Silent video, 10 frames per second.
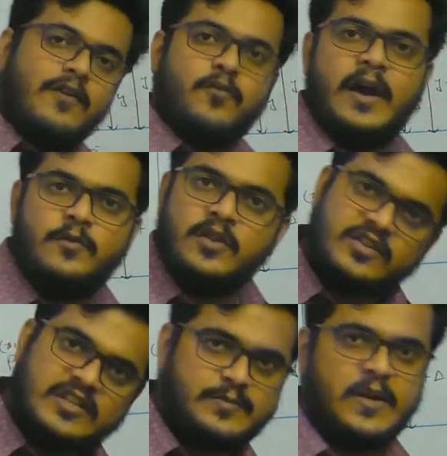of y
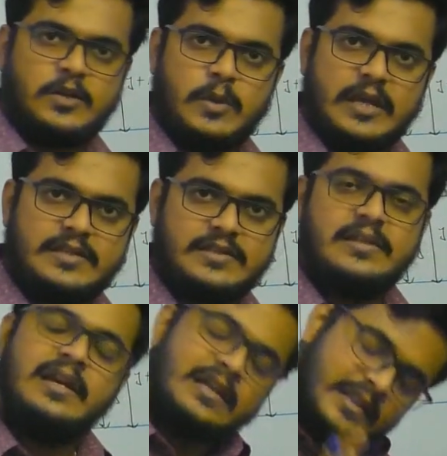with respect to x,
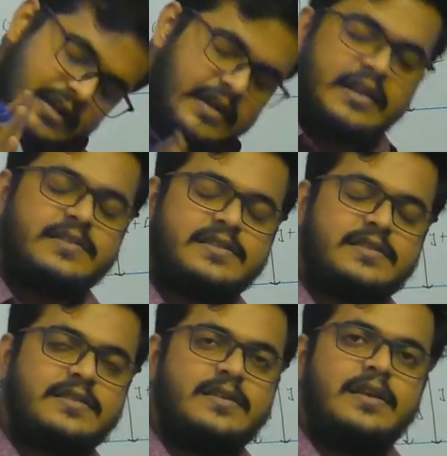then it
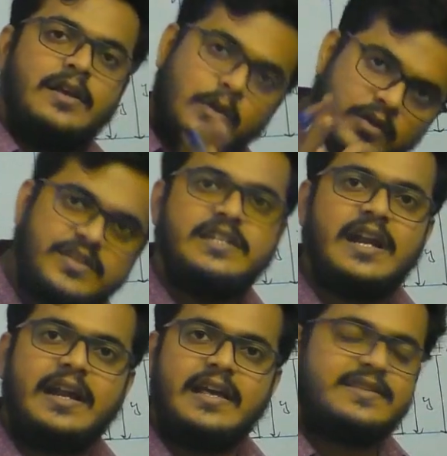is
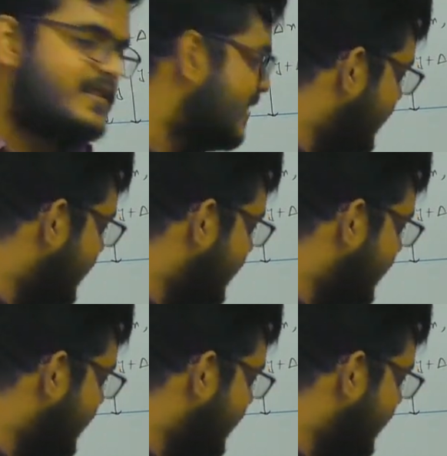considered as